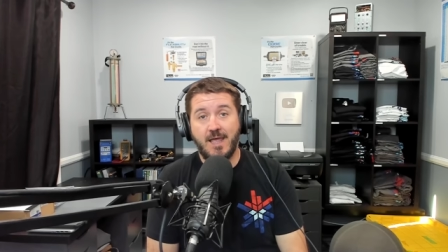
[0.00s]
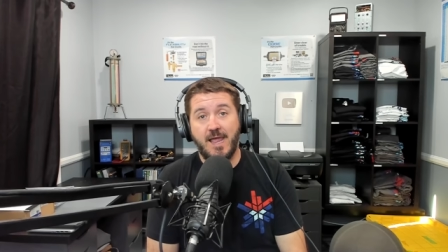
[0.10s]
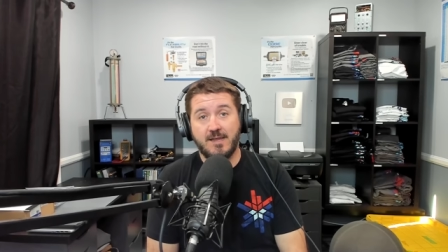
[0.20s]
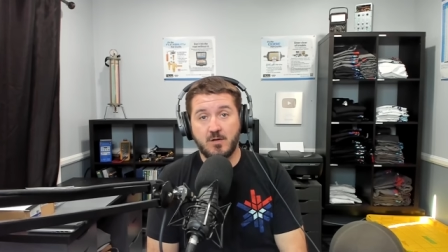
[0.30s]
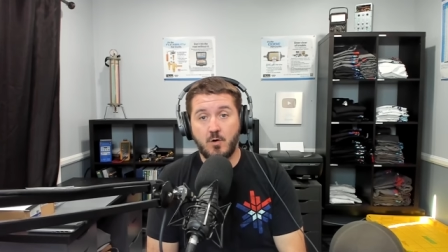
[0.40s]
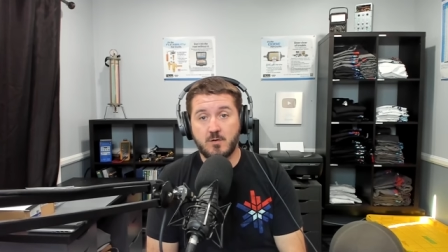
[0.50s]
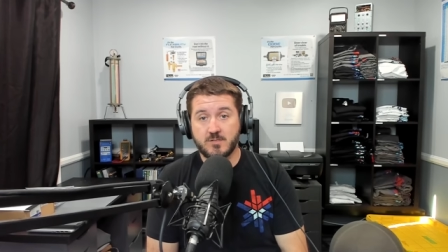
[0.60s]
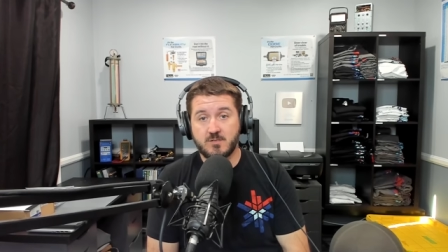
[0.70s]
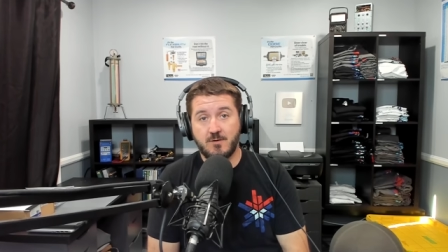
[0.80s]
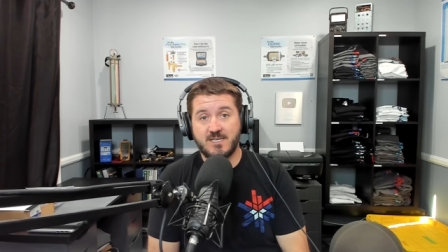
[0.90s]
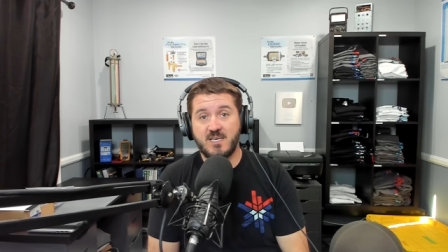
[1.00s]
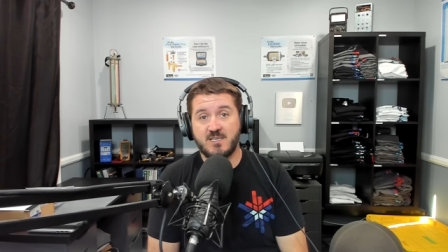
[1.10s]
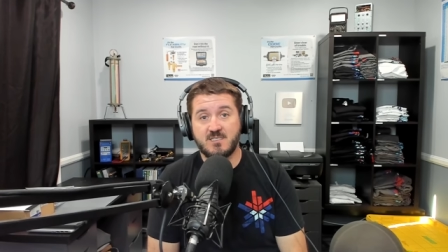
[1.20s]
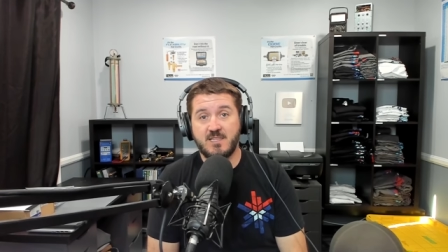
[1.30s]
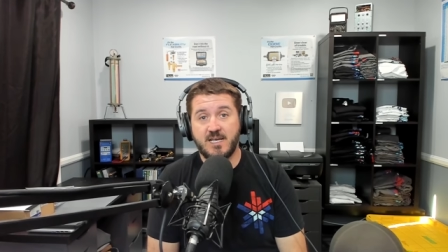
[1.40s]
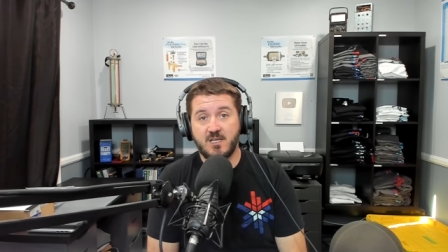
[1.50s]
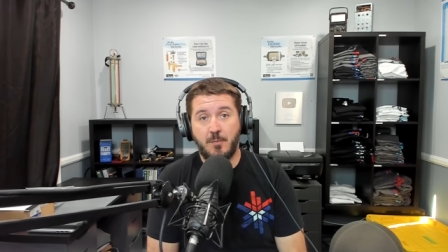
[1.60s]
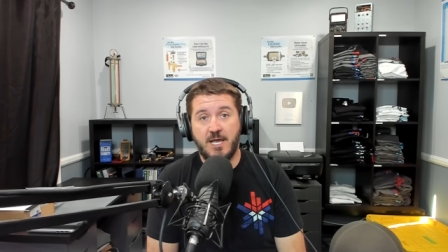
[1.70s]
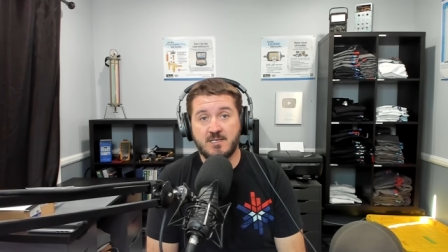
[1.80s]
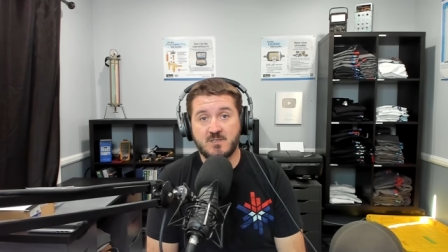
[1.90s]
And also I tested that
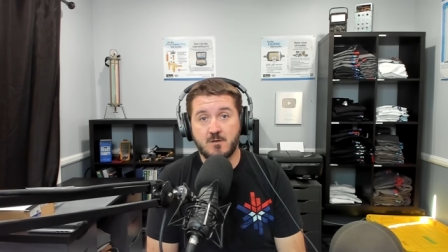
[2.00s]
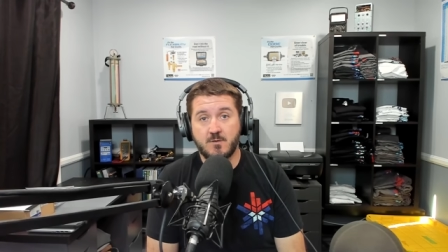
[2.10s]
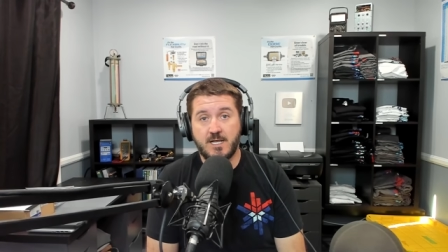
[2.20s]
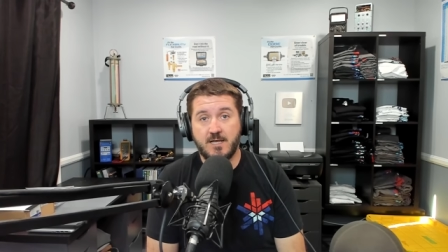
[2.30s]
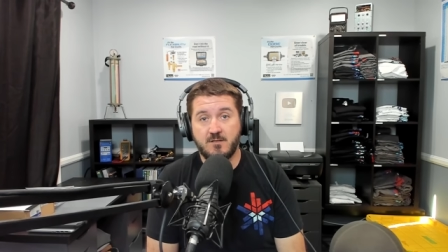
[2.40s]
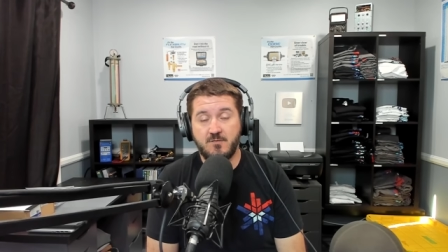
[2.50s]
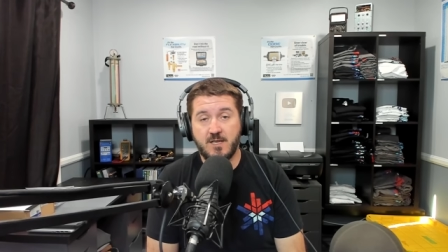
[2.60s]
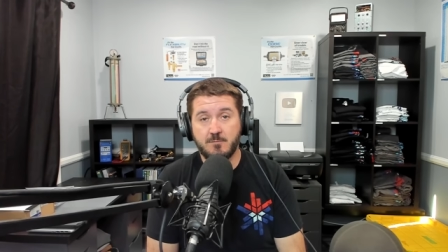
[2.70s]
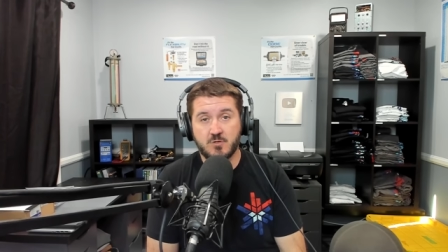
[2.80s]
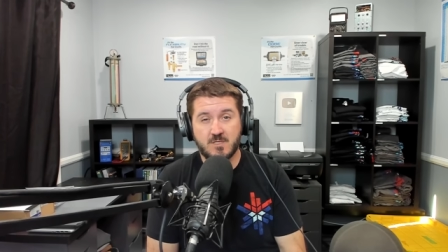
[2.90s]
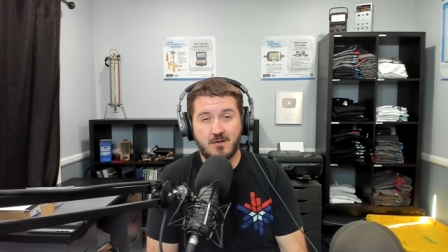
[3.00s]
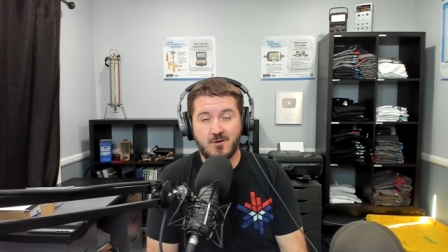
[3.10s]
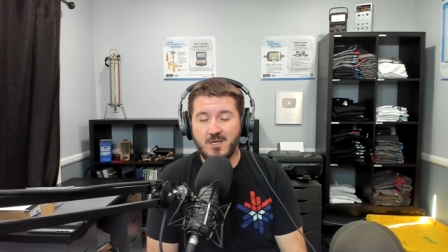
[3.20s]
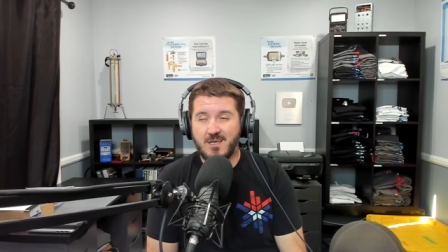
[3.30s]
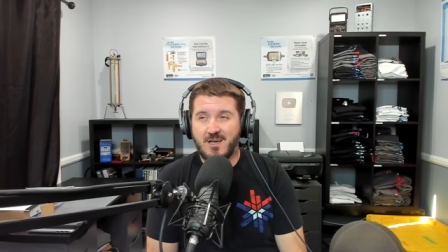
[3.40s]
capacitor when I had the fan motors out.